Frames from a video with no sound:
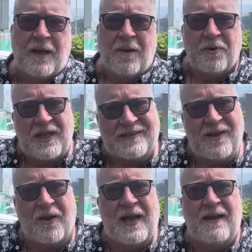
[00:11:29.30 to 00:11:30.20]
But that's
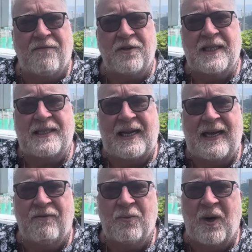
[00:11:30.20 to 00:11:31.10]
all I have for today,
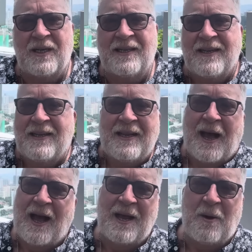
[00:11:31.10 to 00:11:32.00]
everyone.
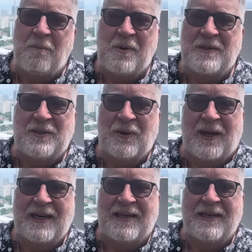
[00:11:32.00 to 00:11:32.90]
I hope you
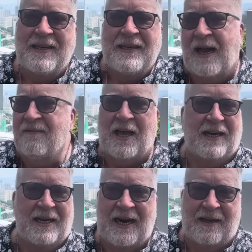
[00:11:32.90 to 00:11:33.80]
enjoyed it. I've got to
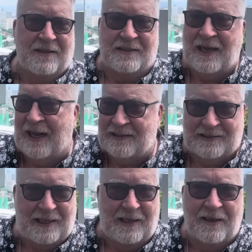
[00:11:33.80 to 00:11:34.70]
get out of this hot
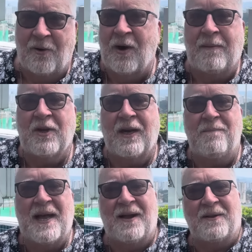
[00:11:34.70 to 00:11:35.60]
sun or I'm going to
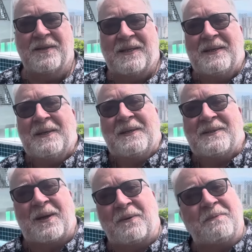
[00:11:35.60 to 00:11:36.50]
melt. So